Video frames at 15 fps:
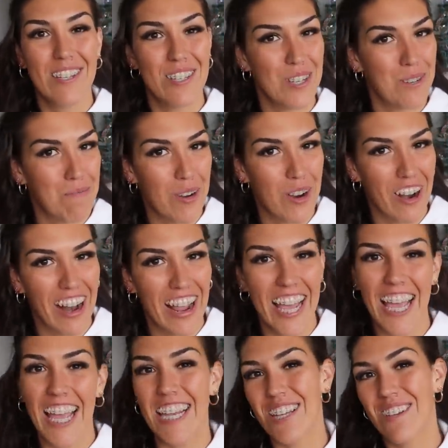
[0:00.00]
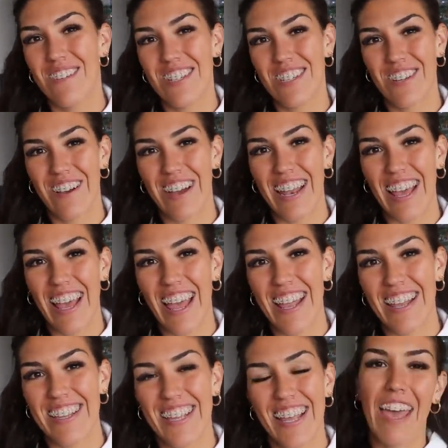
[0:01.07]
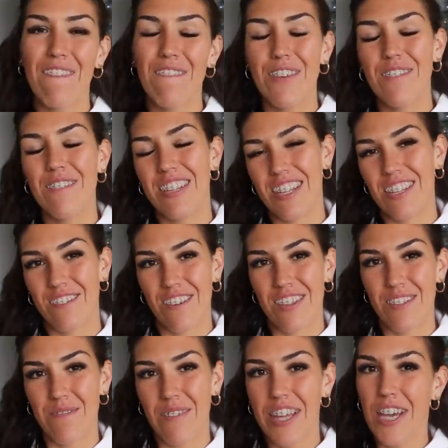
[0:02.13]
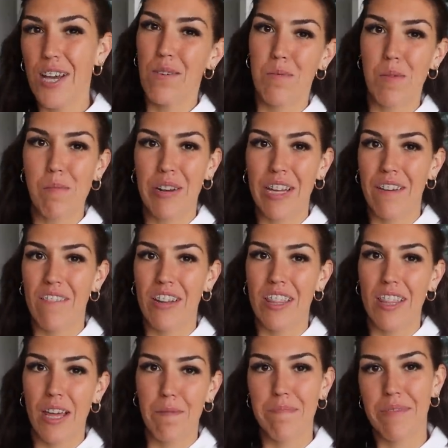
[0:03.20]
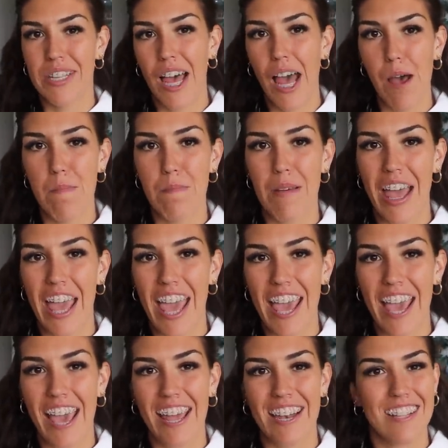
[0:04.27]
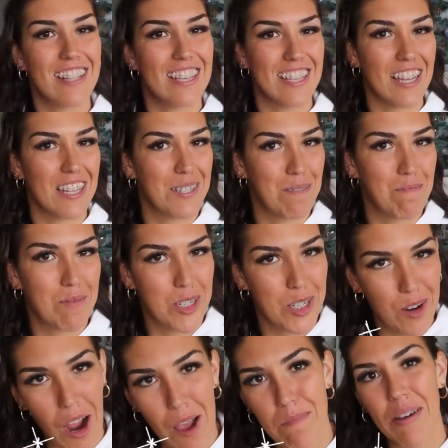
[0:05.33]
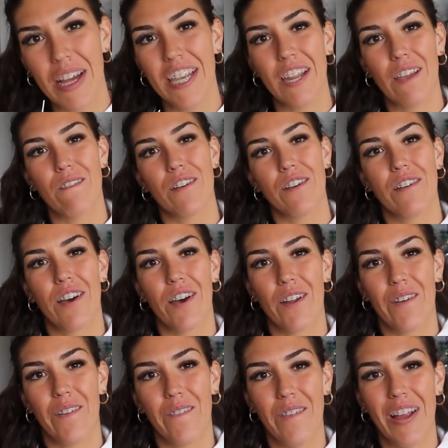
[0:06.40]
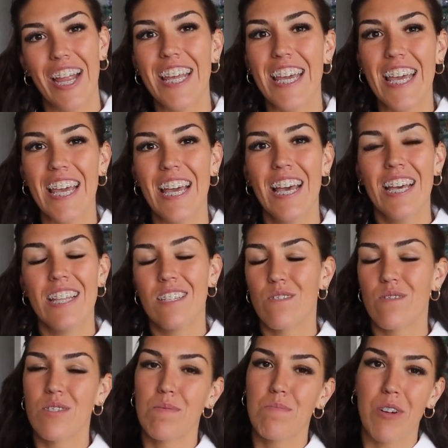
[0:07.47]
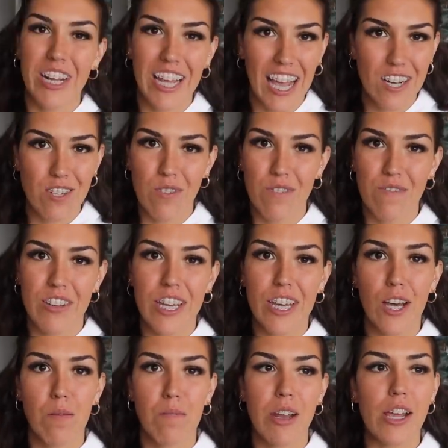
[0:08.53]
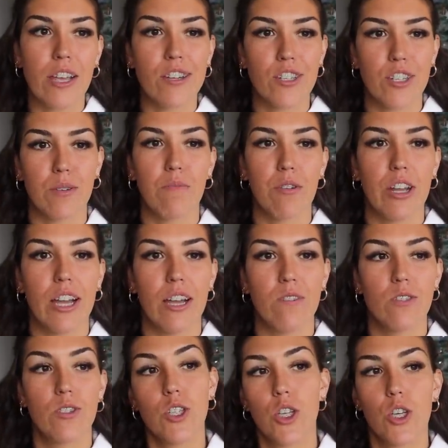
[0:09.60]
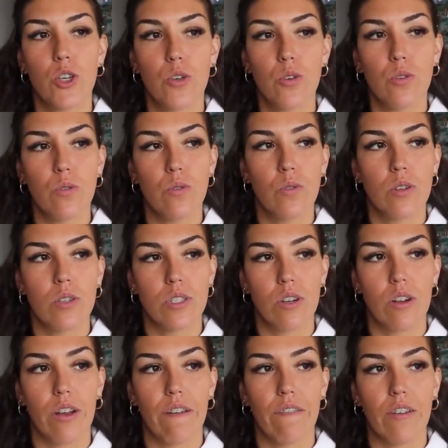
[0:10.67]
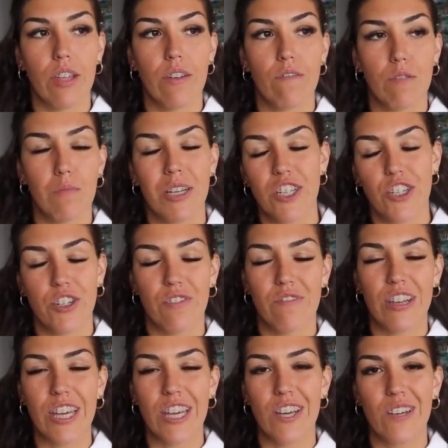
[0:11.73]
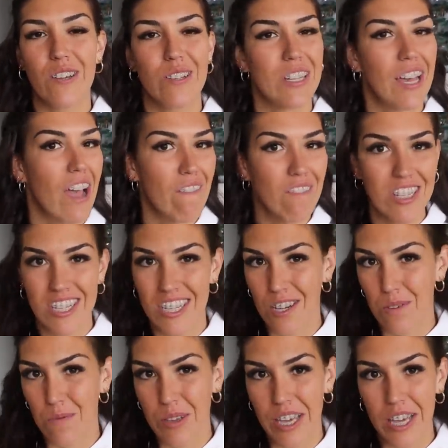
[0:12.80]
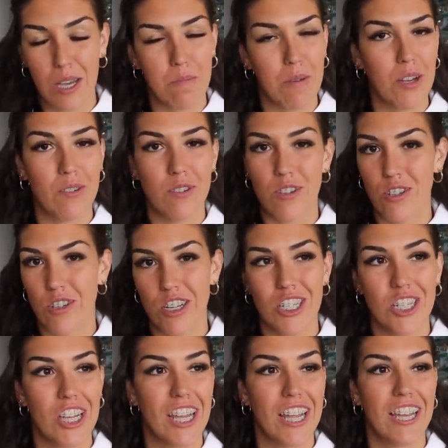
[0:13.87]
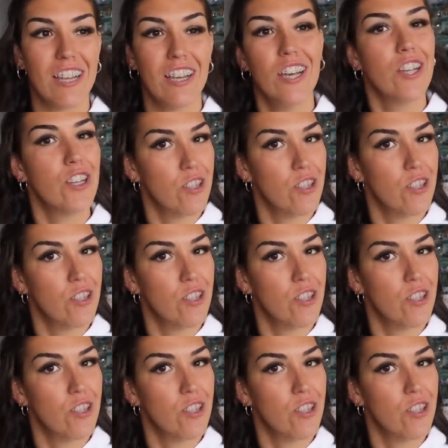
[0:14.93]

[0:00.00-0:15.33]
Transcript: too boring and you enjoyed it. If you did enjoy this video, remember to give it a thumbs up and click that subscribe button if you're not already. This was a more casual video, but I usually put out two sort of informational videos every single week about nutrition